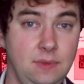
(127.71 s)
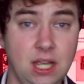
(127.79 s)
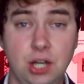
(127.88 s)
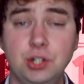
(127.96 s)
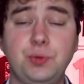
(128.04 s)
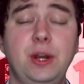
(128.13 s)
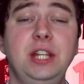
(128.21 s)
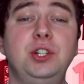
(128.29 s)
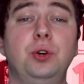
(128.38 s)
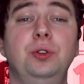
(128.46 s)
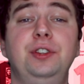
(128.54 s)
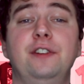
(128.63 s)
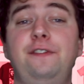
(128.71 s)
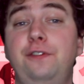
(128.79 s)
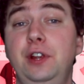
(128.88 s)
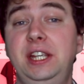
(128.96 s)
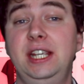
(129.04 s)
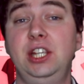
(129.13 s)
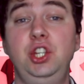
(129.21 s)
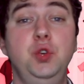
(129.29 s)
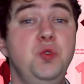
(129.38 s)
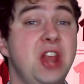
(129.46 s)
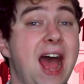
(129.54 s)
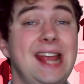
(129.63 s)
Here's what he told the freaking
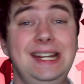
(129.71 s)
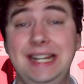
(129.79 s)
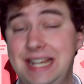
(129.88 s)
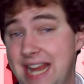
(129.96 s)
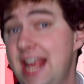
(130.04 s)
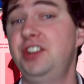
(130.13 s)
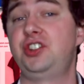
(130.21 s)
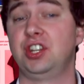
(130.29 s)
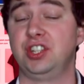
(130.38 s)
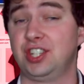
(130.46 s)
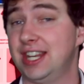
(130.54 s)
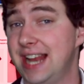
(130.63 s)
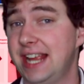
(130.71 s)
United Nations in